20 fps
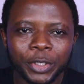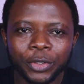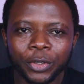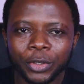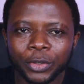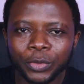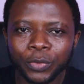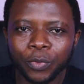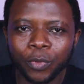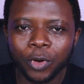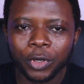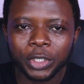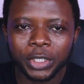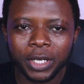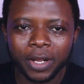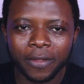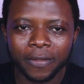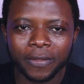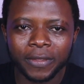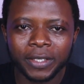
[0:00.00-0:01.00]
sure to watch
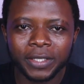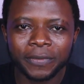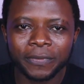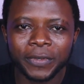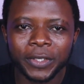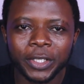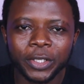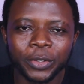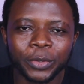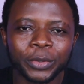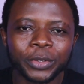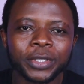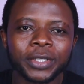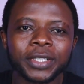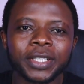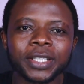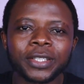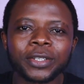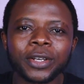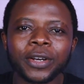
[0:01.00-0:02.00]
this video to
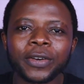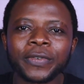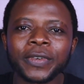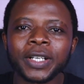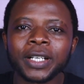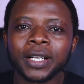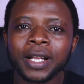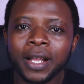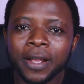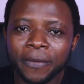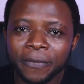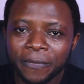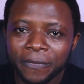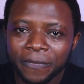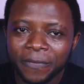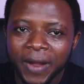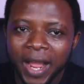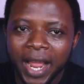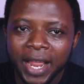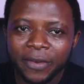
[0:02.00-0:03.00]
discover
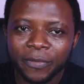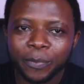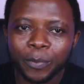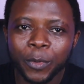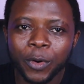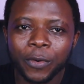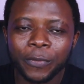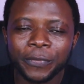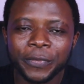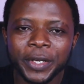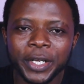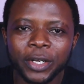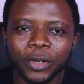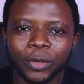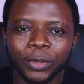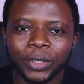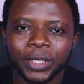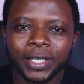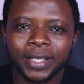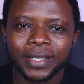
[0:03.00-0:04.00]
5 more free
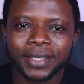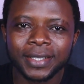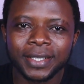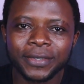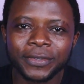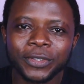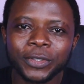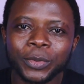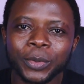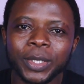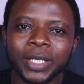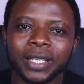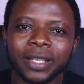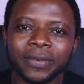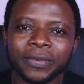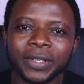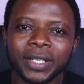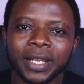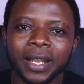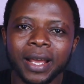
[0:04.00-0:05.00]
alternatives to
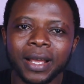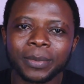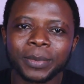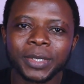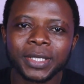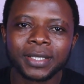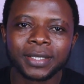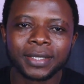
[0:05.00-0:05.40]
ElevenLabs.